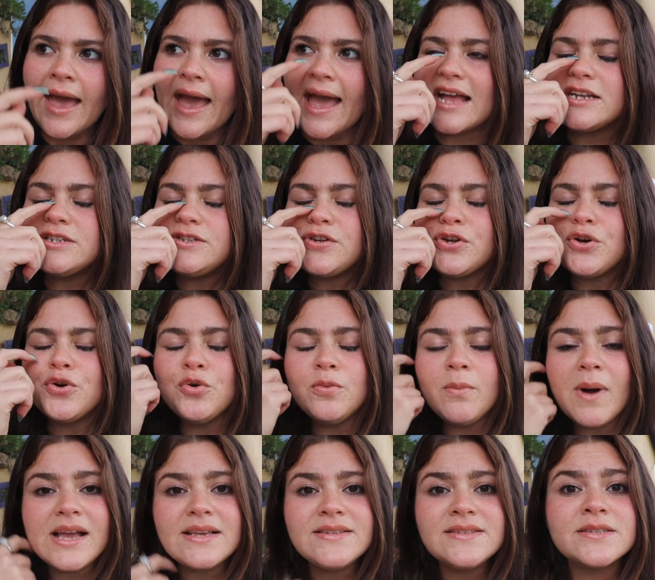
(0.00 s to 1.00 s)
And to
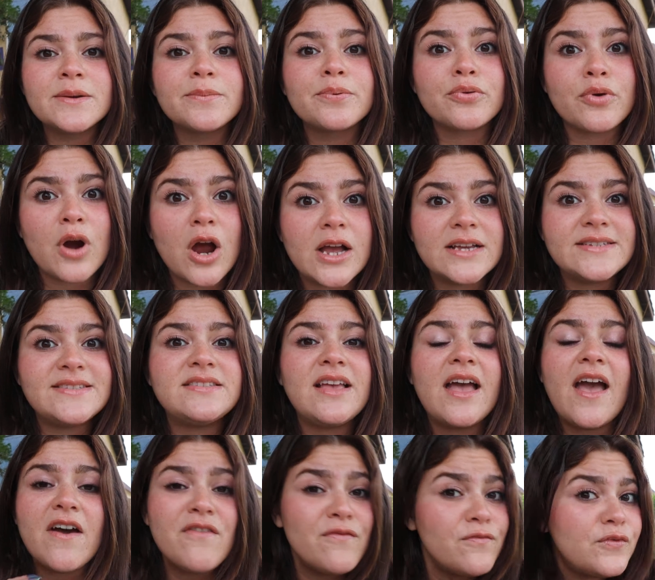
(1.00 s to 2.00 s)
my surprise,
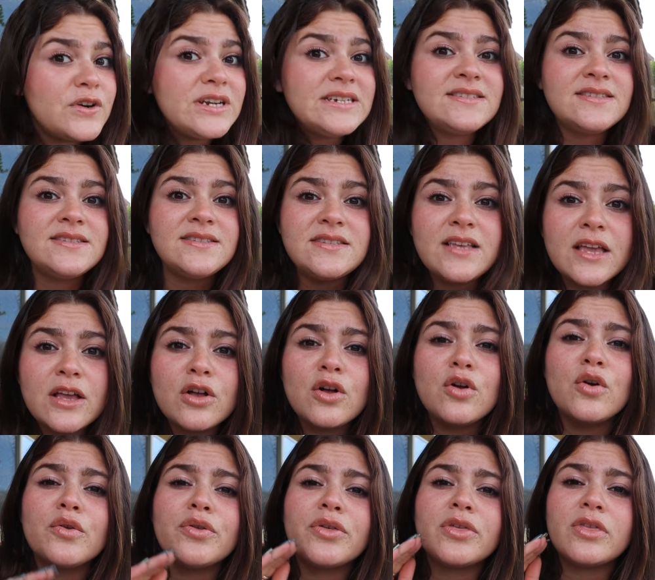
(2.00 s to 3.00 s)
every
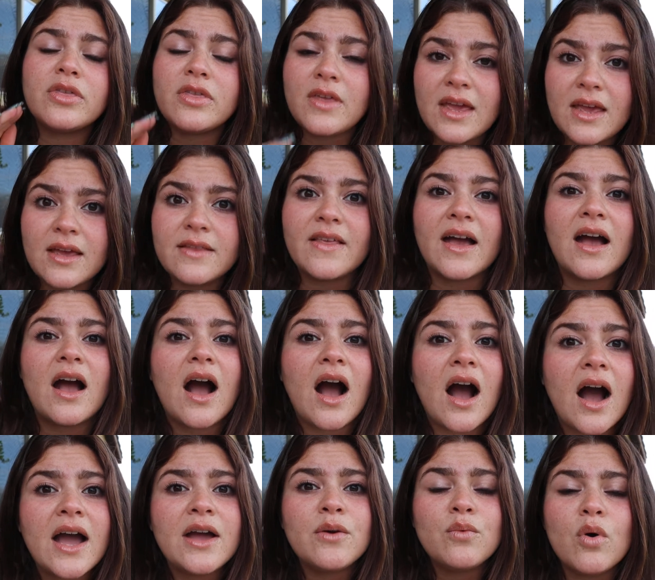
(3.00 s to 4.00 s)
single thing that
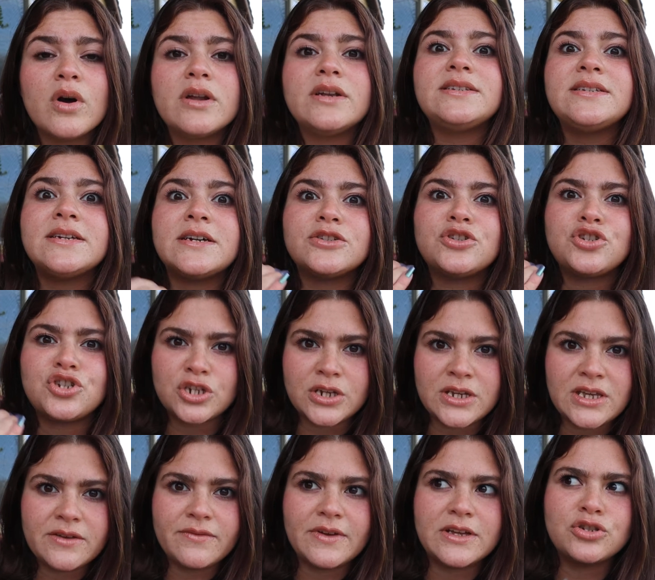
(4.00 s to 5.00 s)
I wanted to
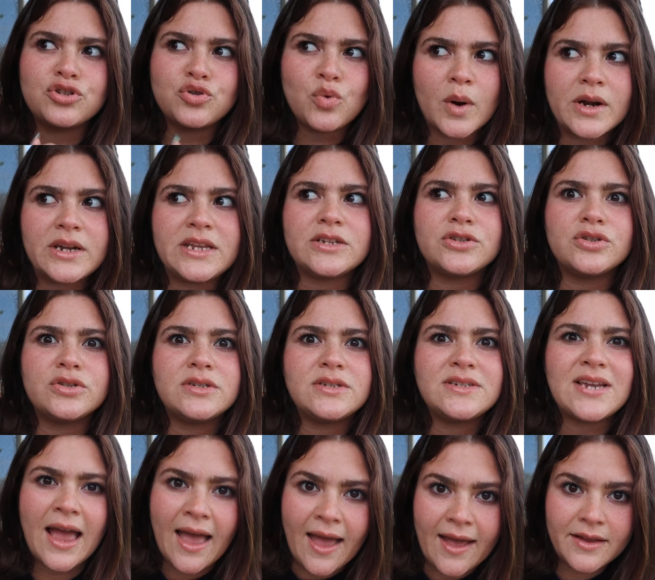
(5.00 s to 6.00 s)
achieve in
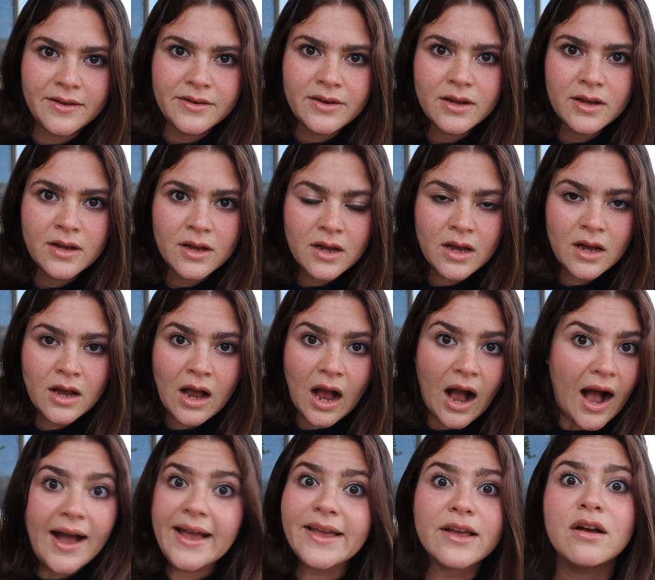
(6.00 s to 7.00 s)
2010,
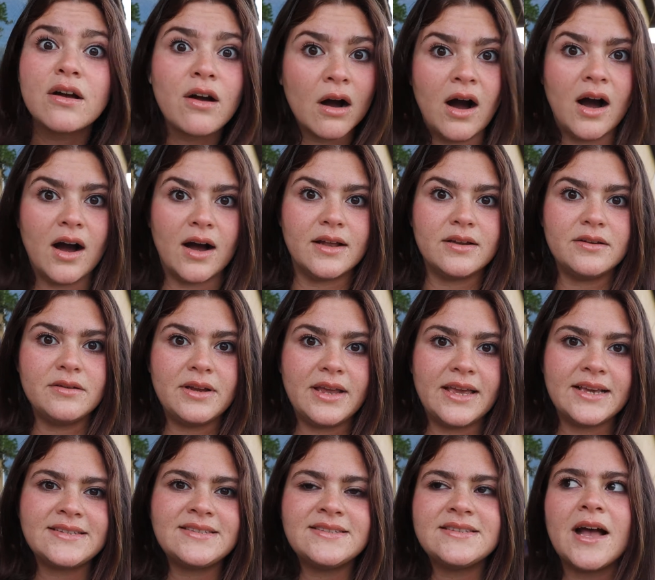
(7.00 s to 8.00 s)
I got,
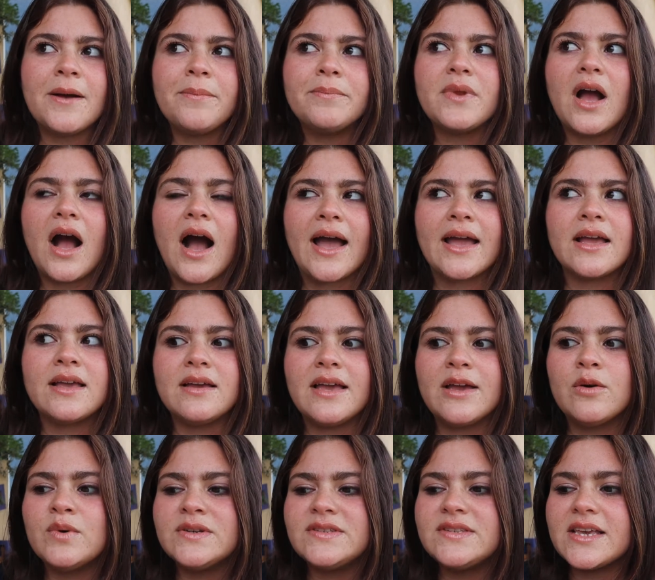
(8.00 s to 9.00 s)
except
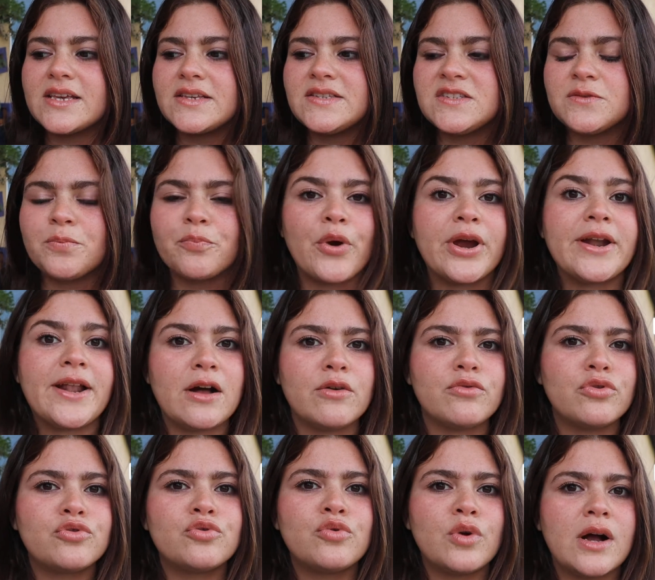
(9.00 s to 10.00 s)
it was like spread
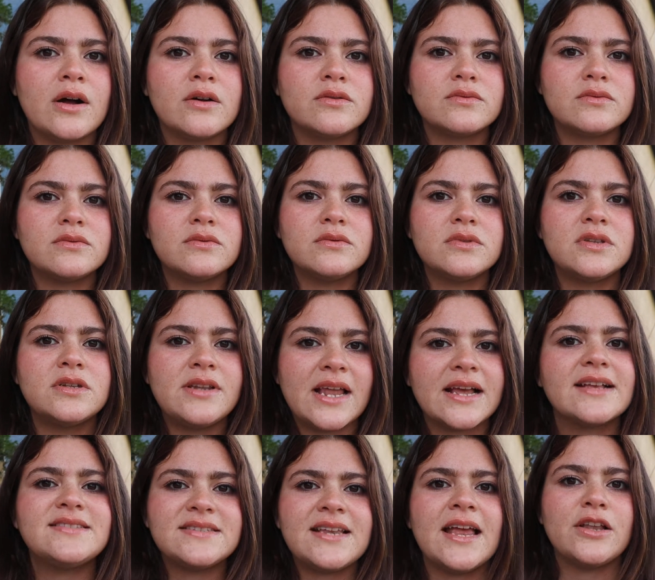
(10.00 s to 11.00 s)
out throughout the
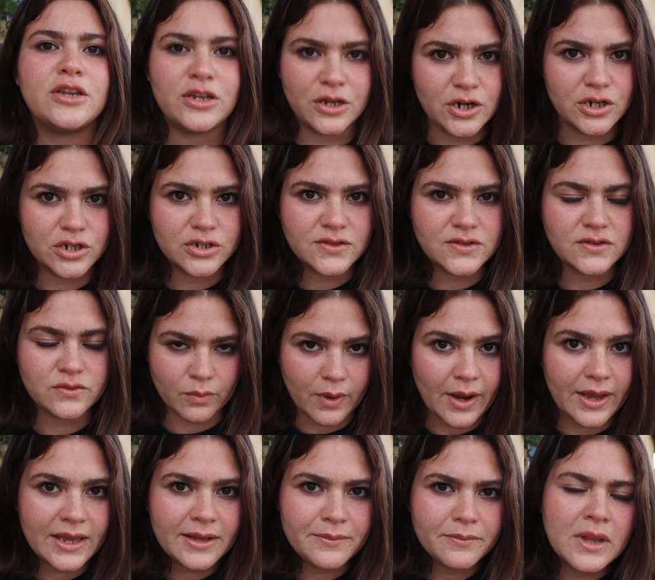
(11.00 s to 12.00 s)
next 10 years,
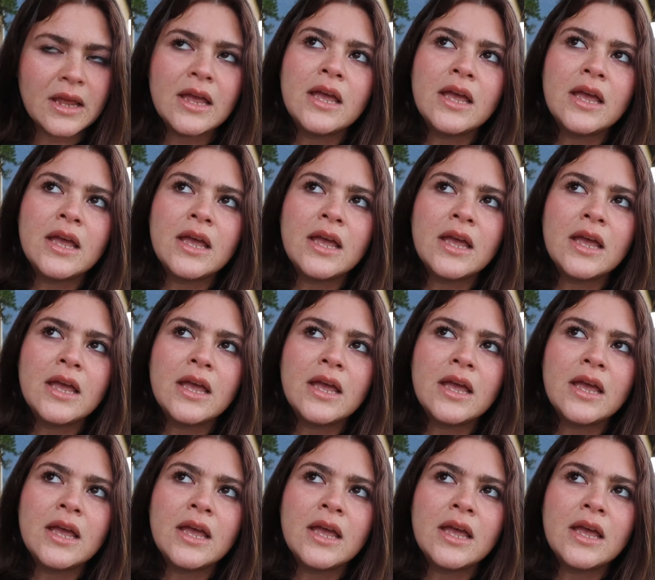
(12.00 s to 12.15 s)
right?